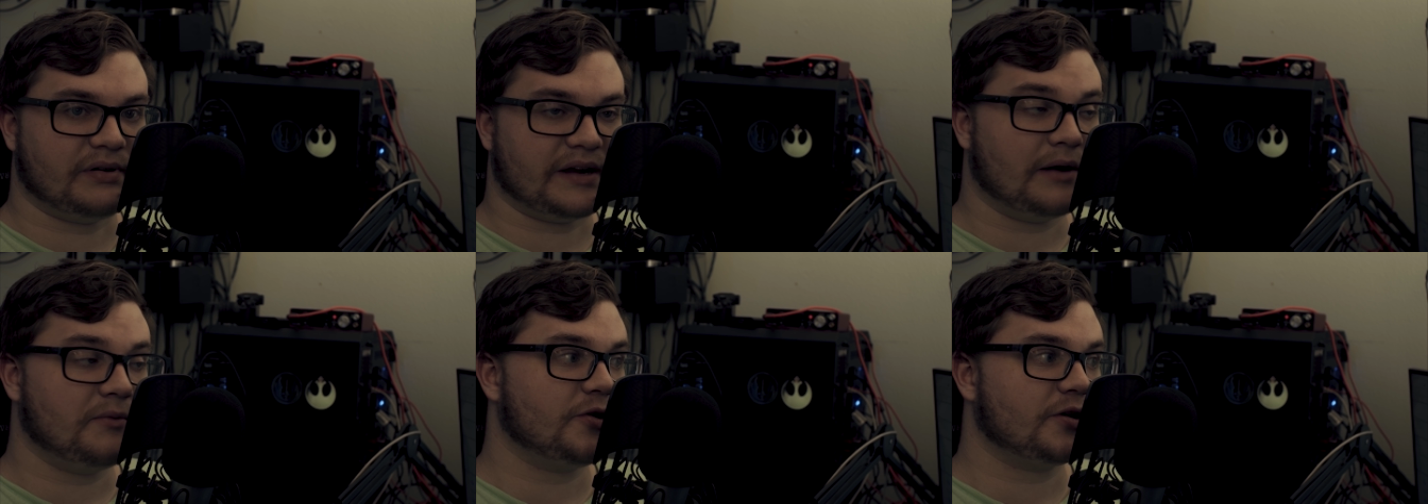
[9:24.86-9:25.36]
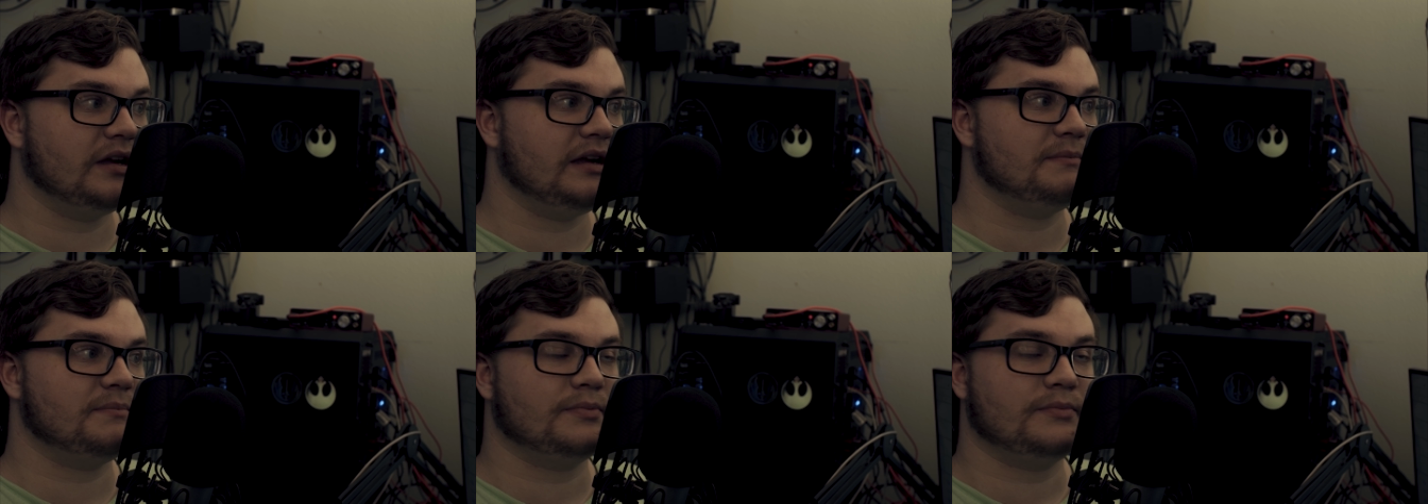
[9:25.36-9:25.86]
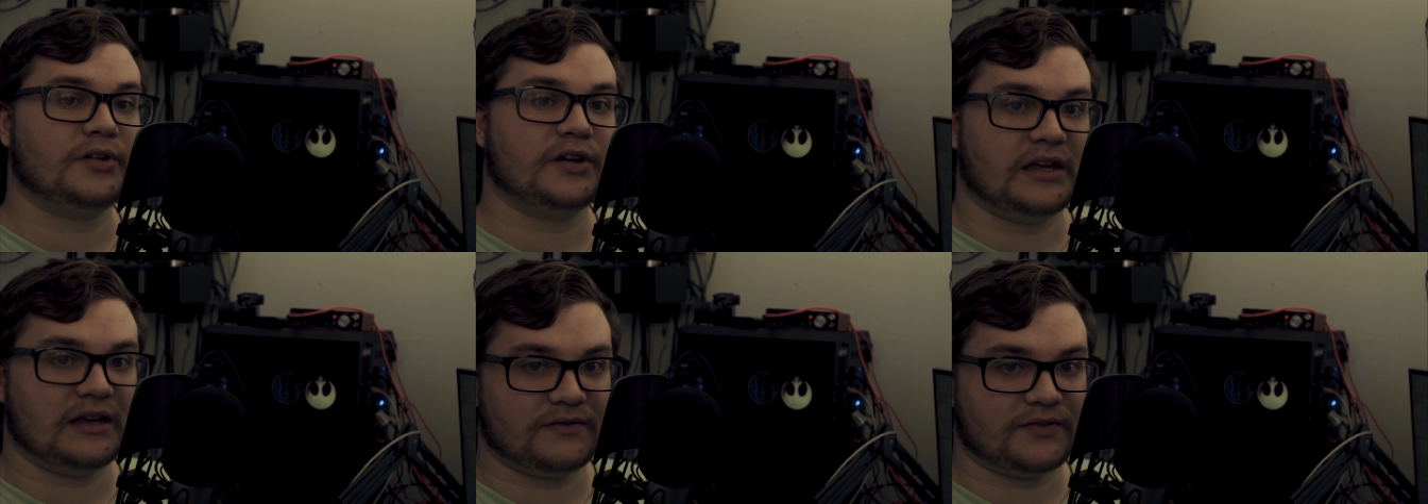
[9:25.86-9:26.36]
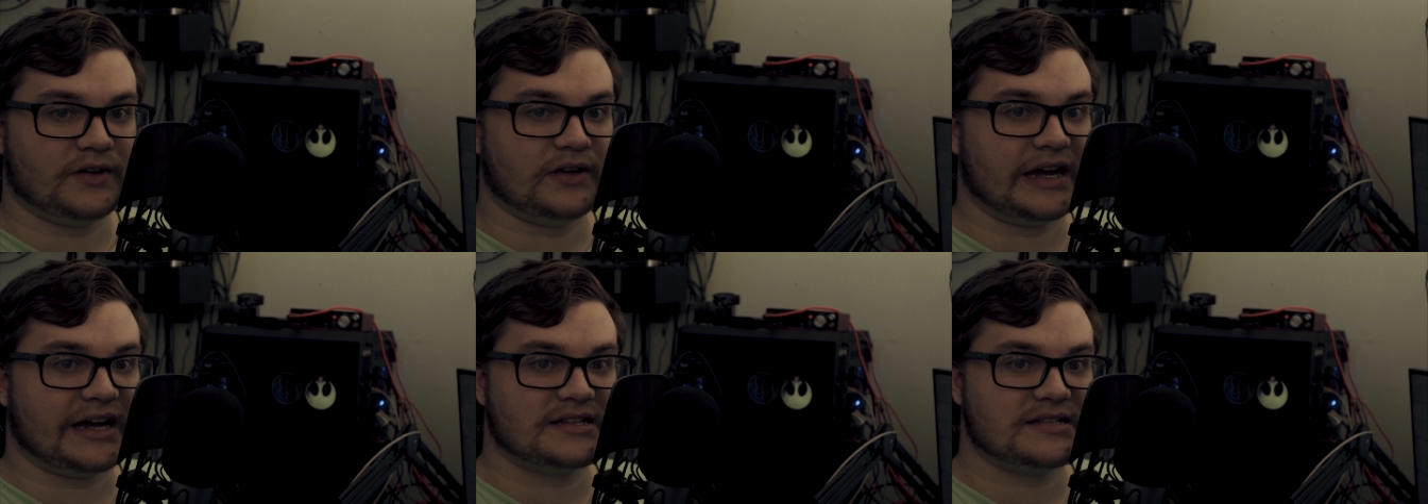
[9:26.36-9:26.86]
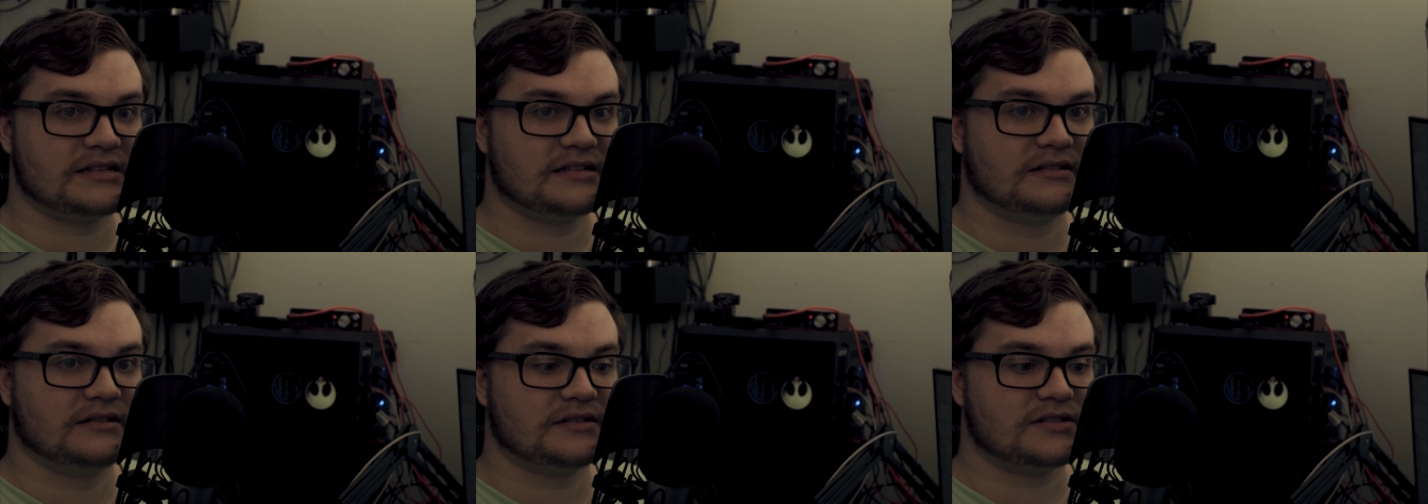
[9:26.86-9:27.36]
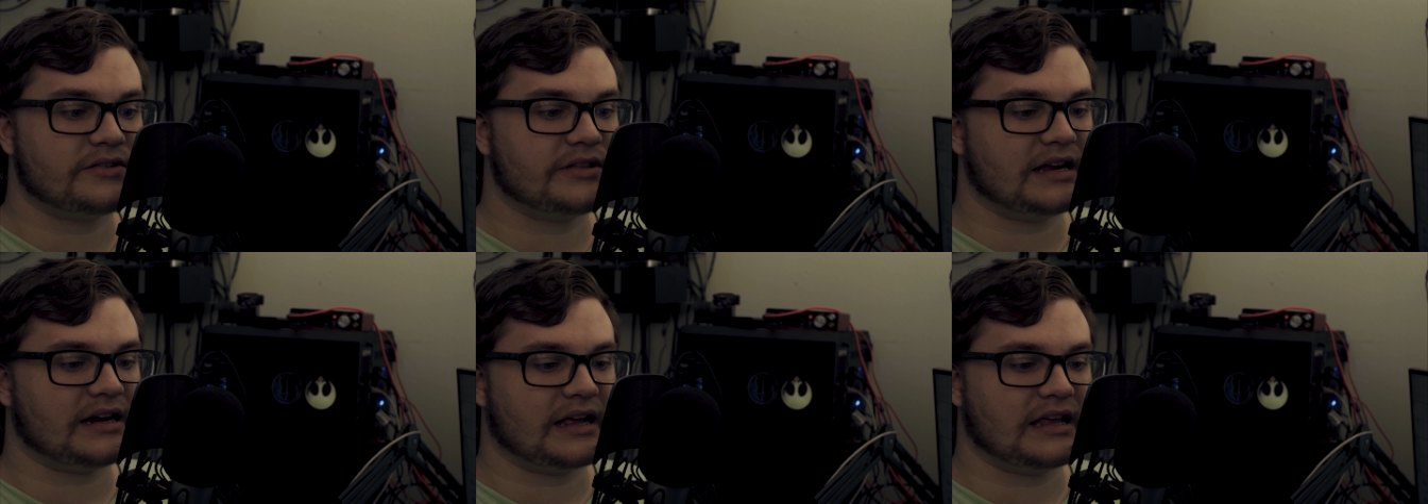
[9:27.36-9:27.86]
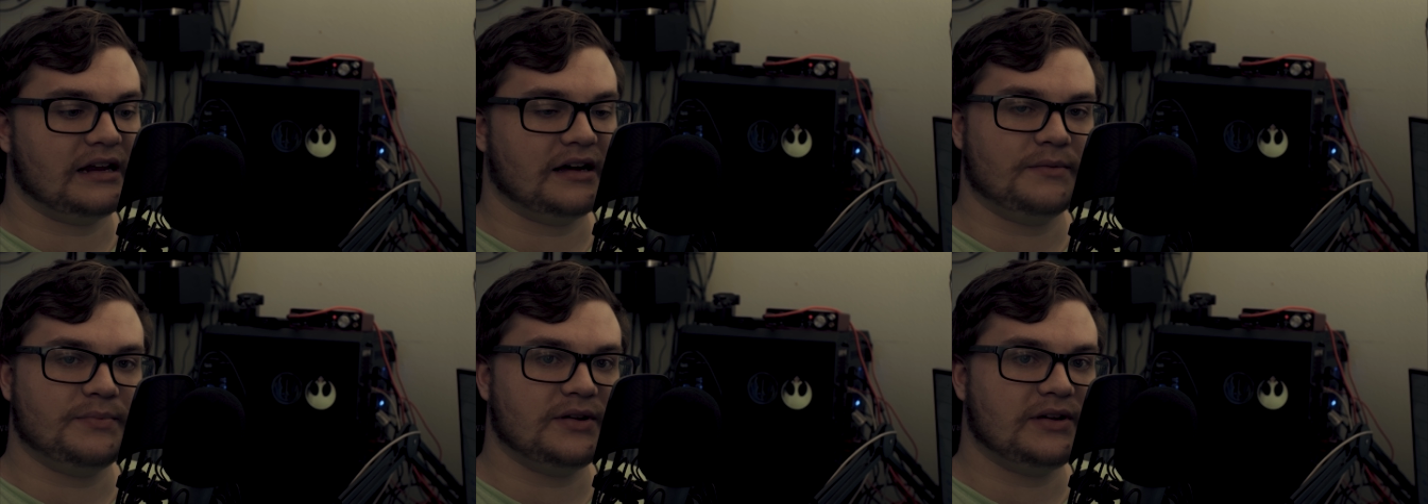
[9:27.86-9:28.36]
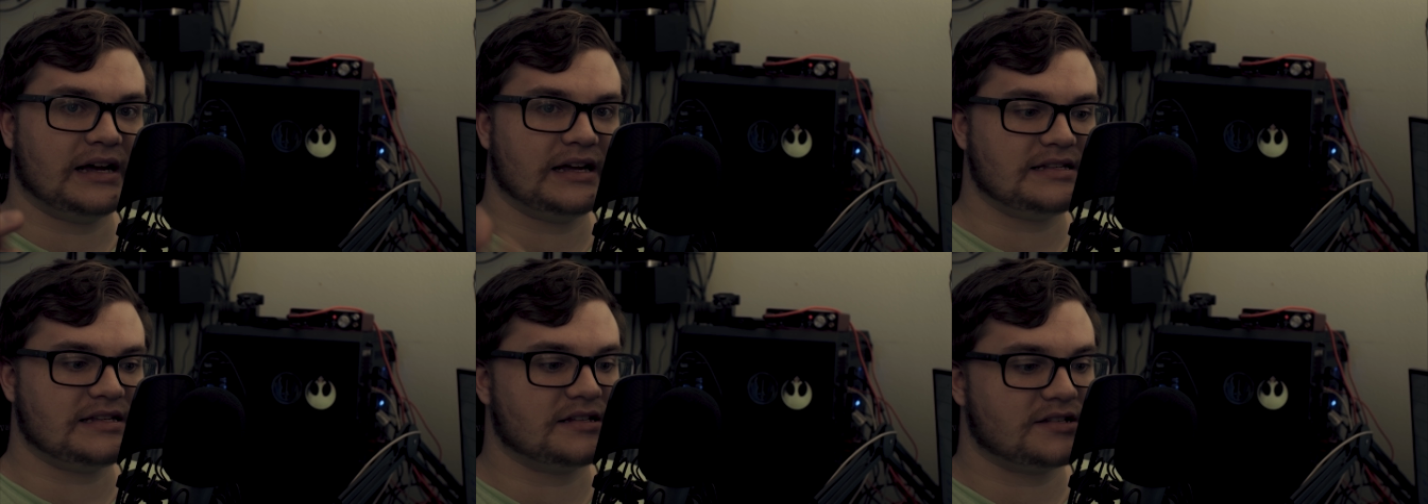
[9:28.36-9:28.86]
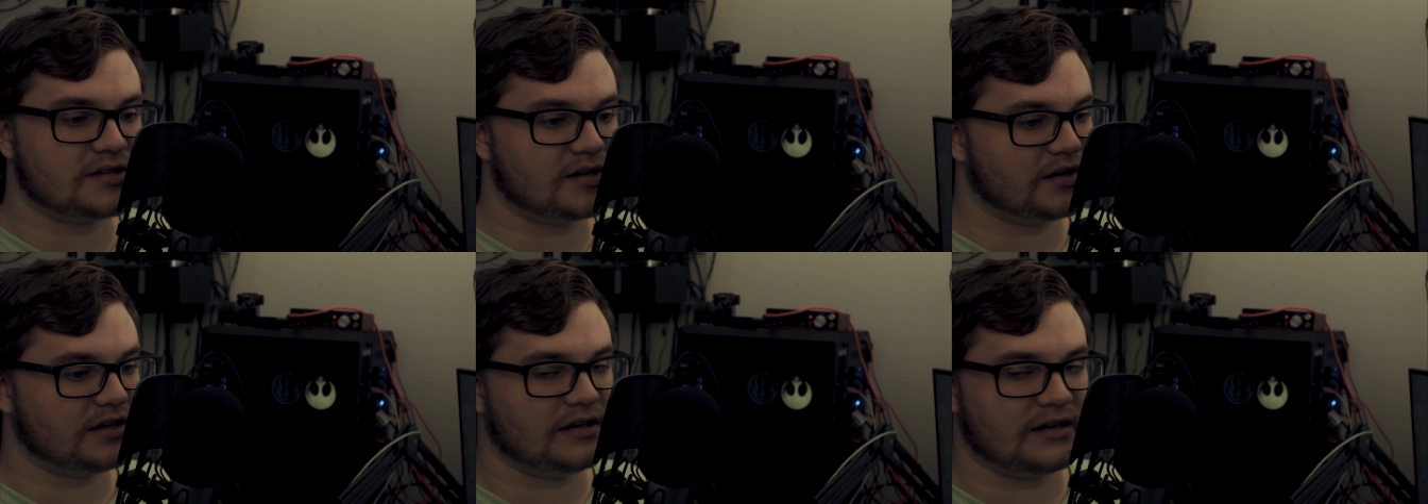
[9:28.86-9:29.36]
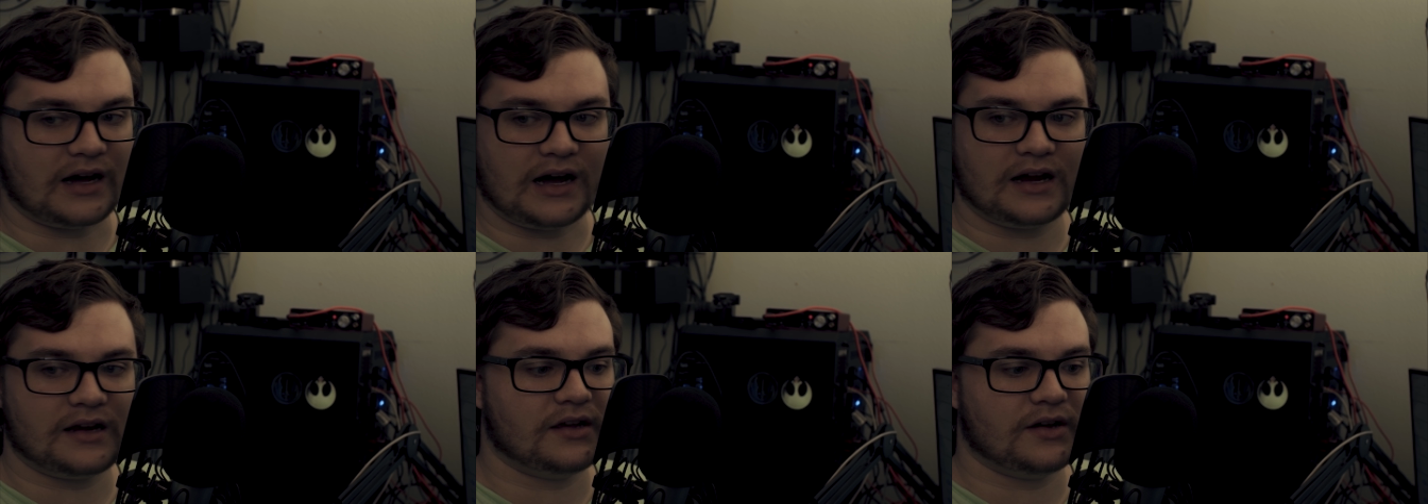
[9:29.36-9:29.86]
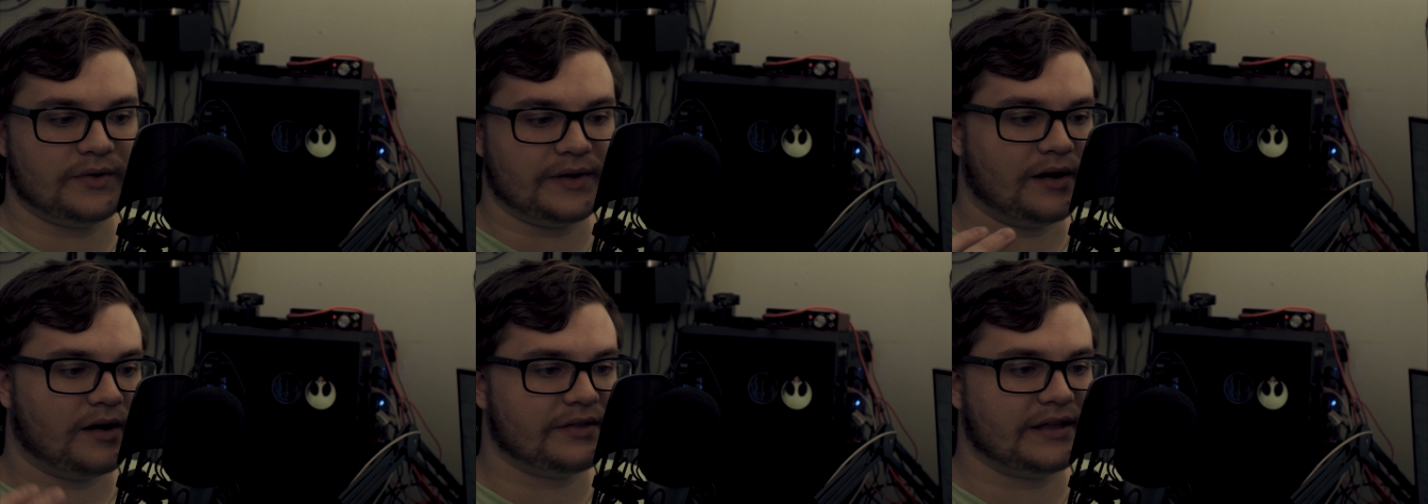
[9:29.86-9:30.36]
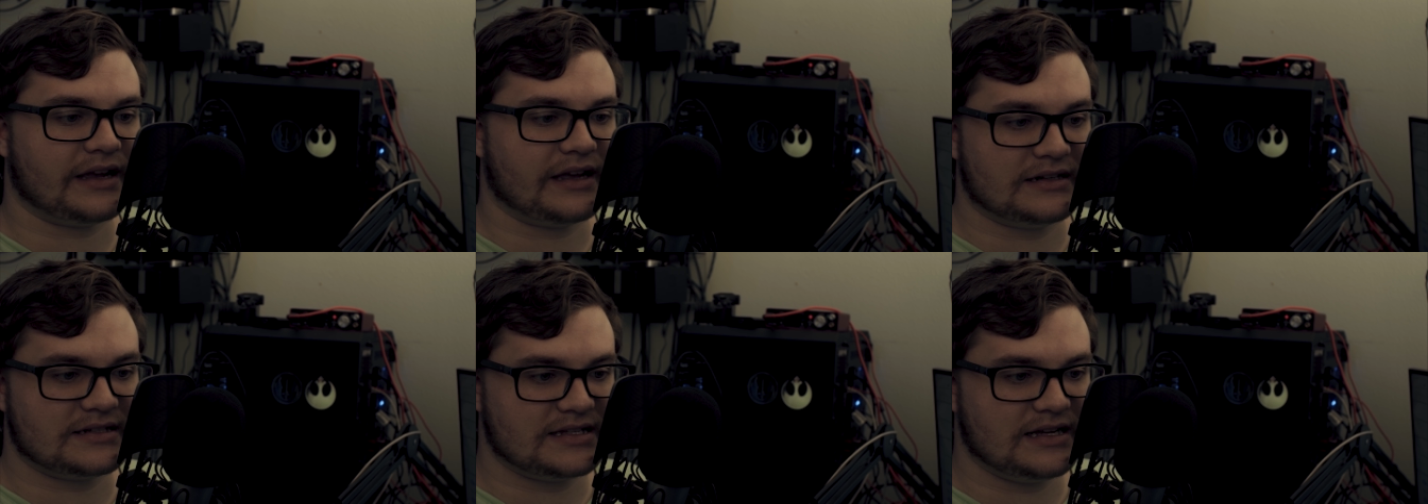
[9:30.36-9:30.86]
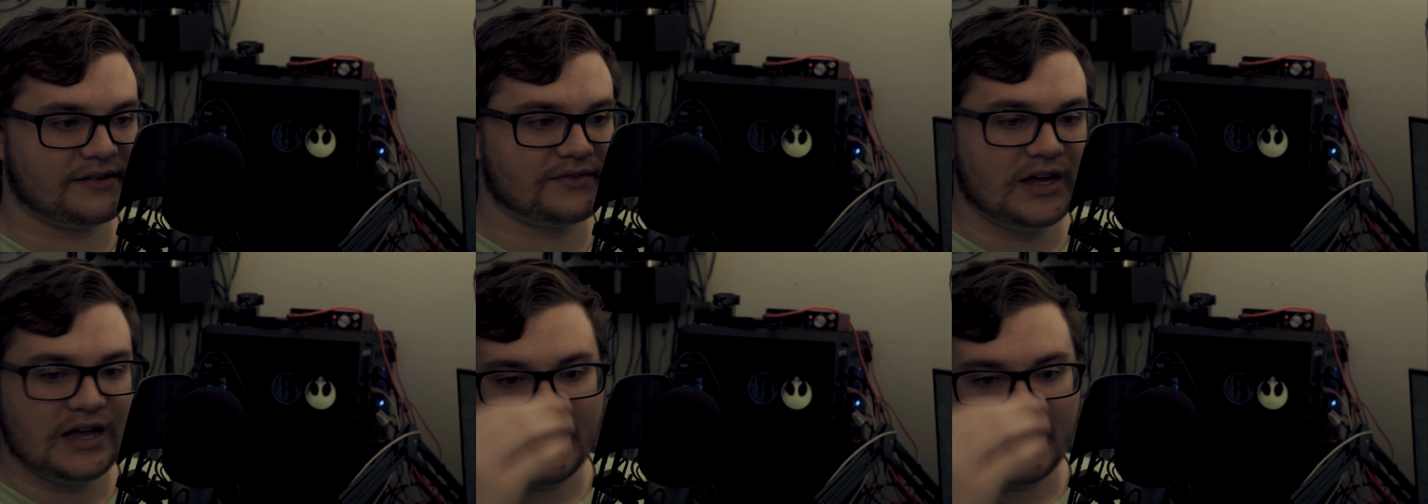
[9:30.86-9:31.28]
I will keep looking for you guys so that I can help you guys get started in audio and all that kind of stuff.